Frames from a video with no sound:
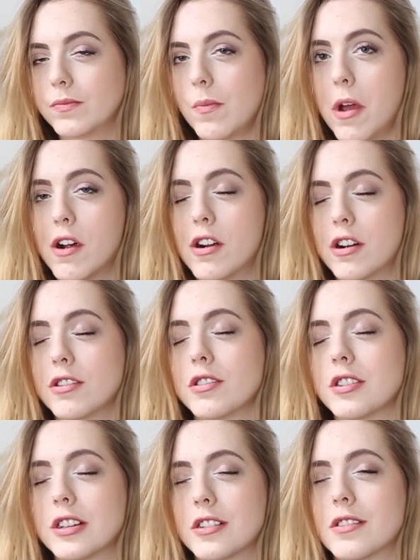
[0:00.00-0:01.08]
My heart is
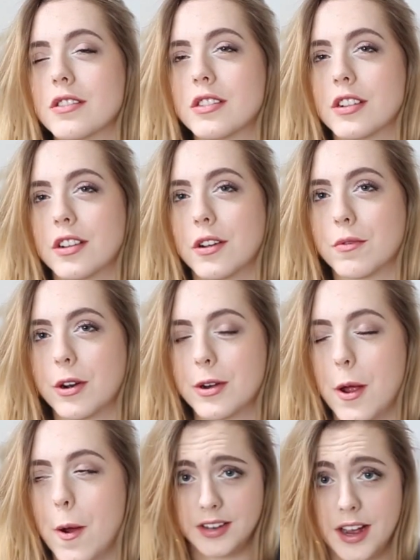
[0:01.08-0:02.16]
like singing right
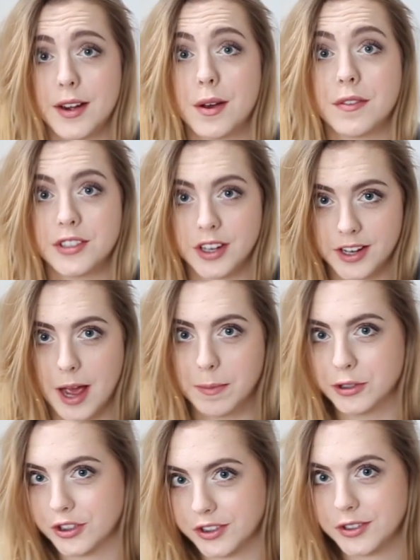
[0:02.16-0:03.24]
now. 9 out of 10
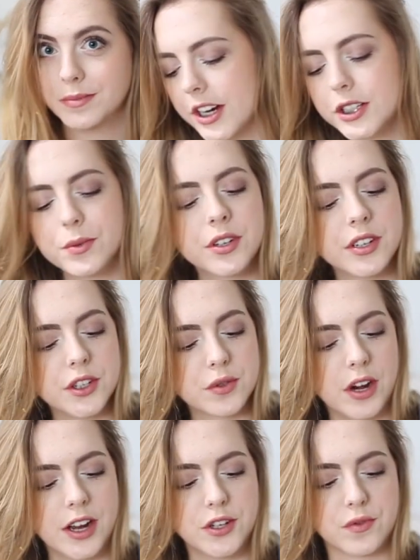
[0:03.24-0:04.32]
cabbages. Next we're gonna
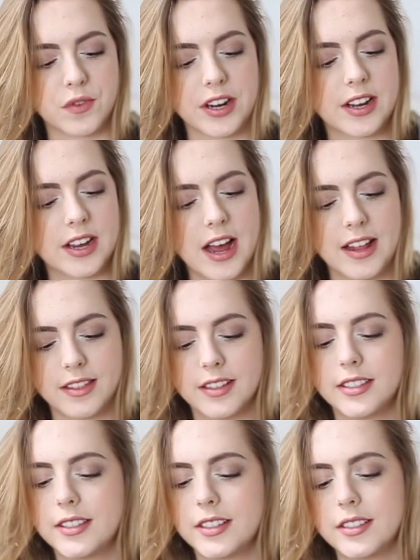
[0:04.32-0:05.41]
try a drink, and
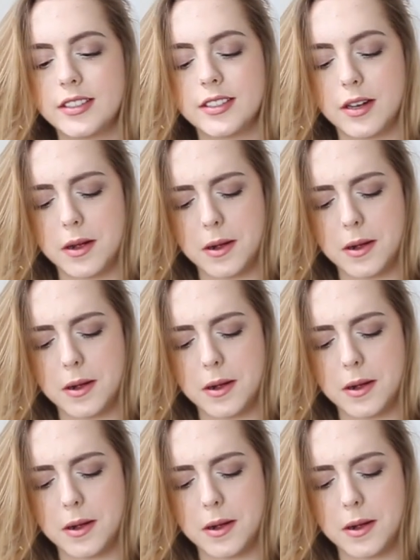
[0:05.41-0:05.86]
this is